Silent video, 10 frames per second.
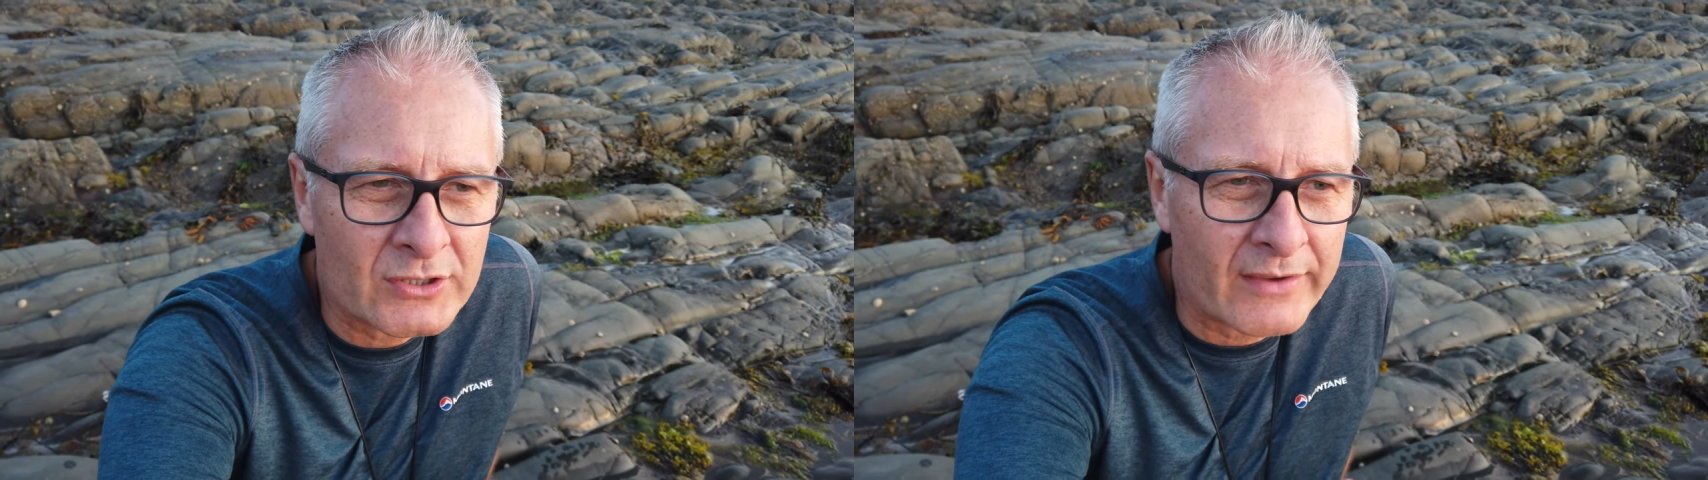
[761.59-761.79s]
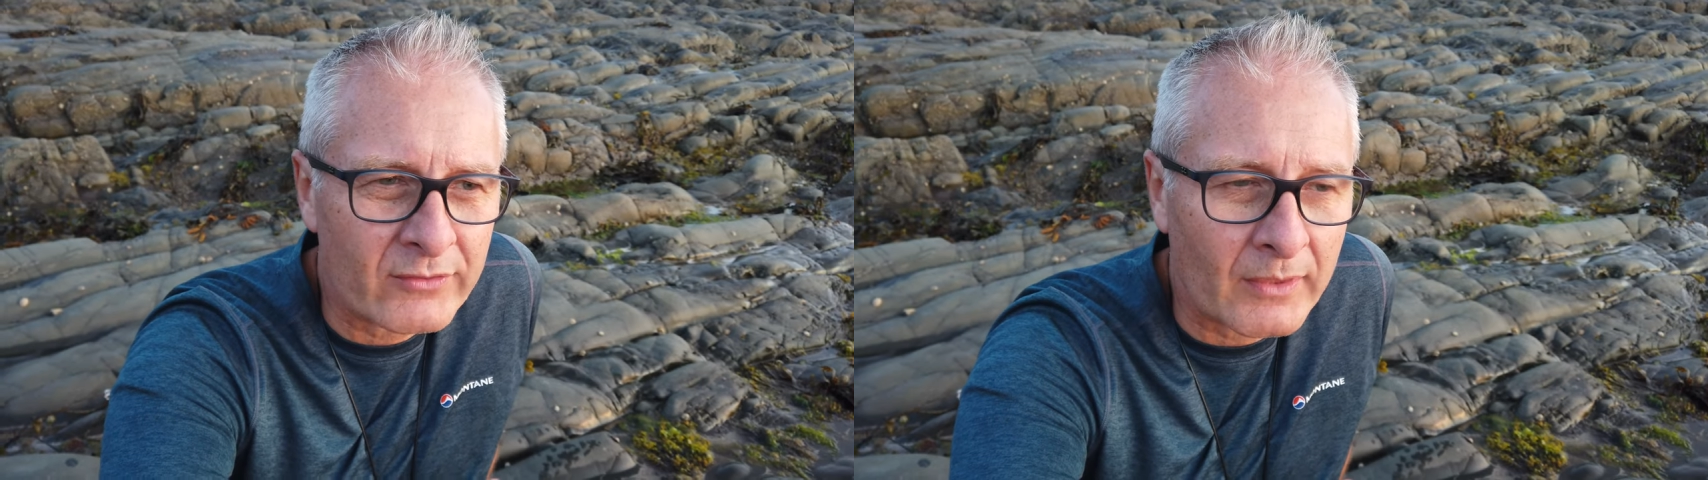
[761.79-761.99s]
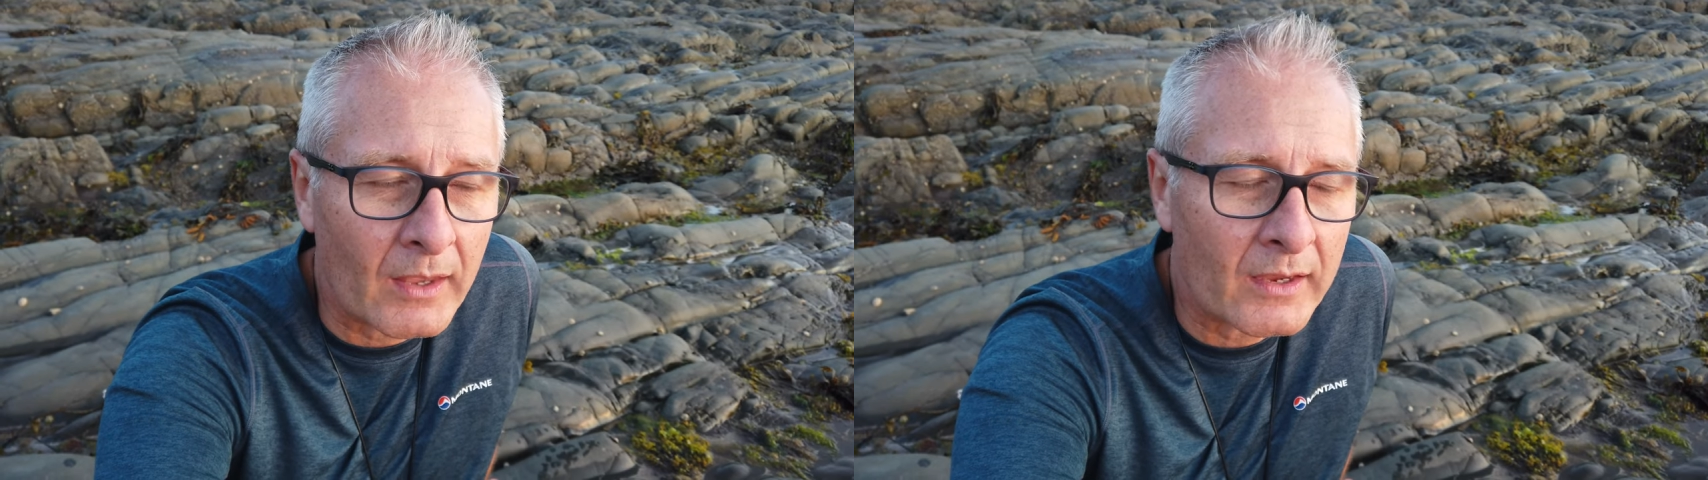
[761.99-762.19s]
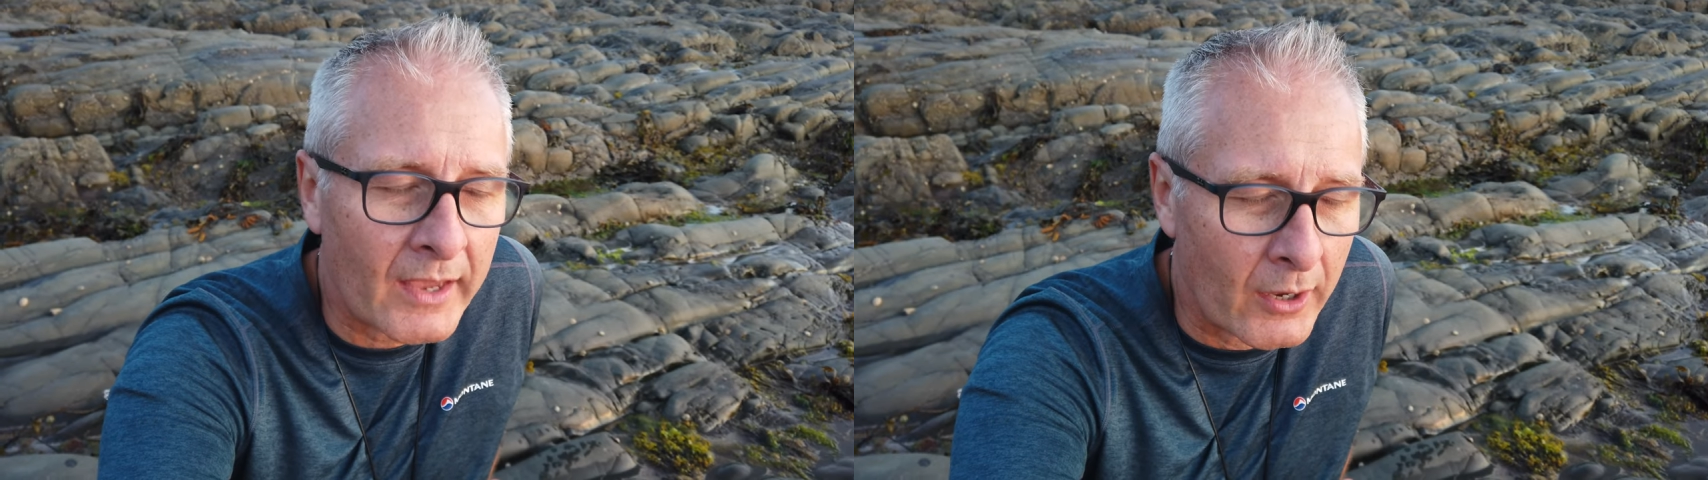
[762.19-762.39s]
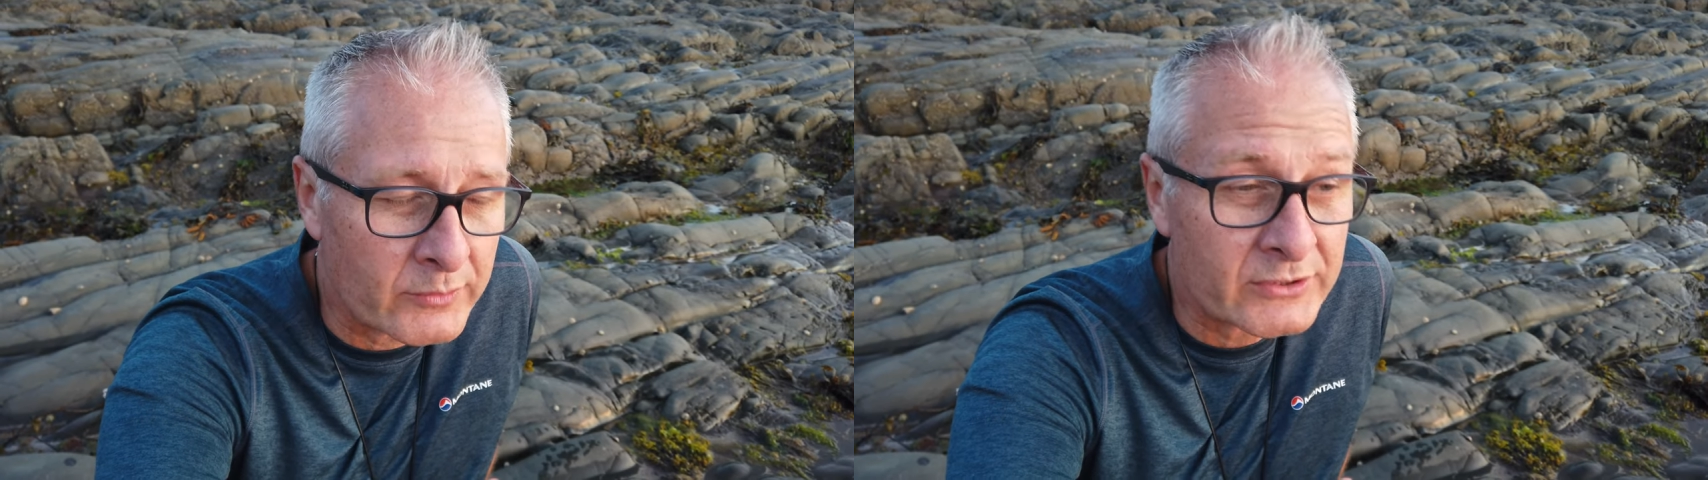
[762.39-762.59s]
Devon
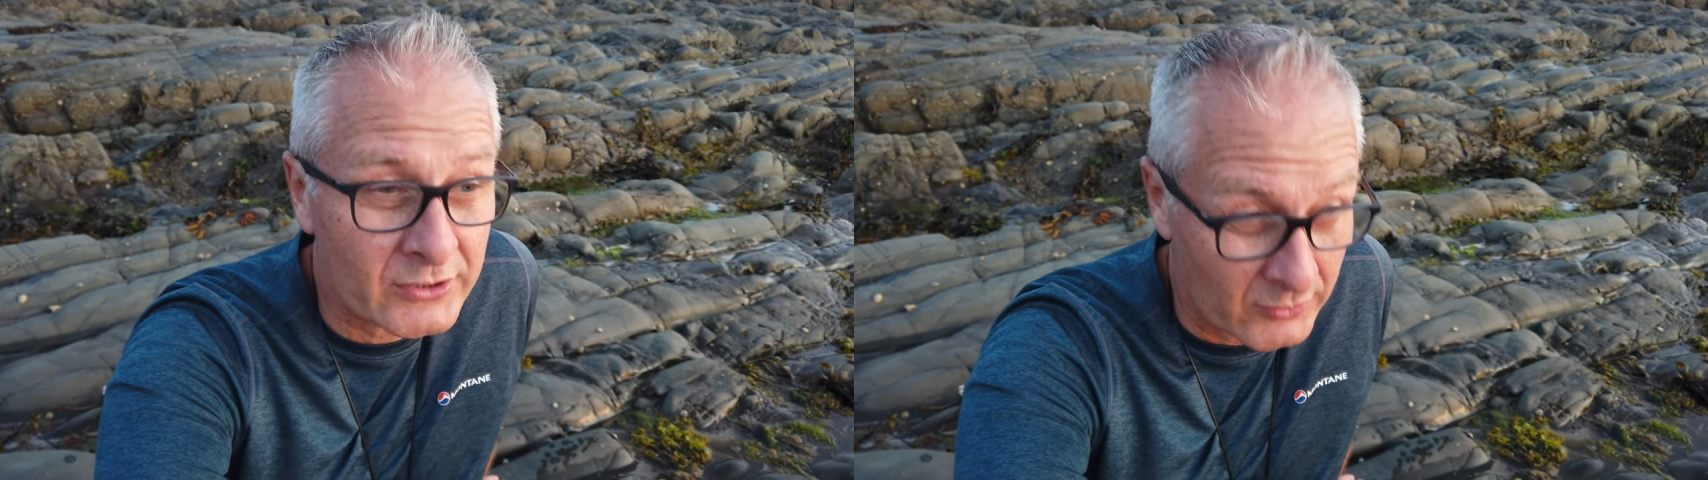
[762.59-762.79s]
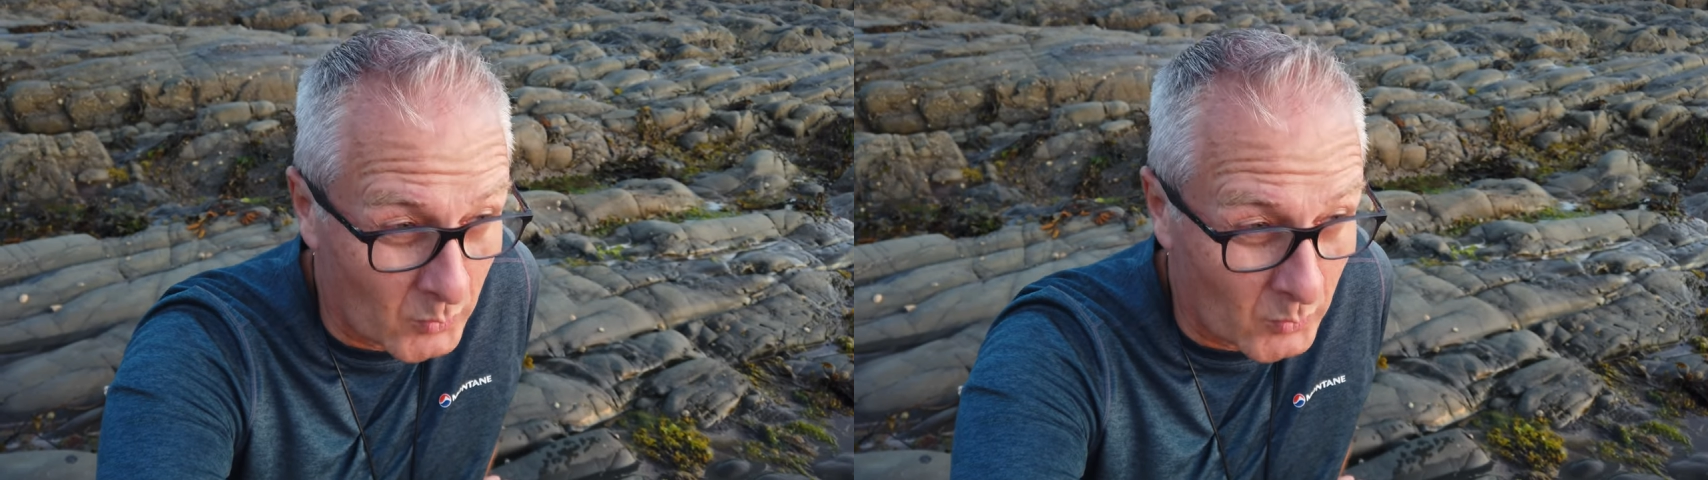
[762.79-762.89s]
coast.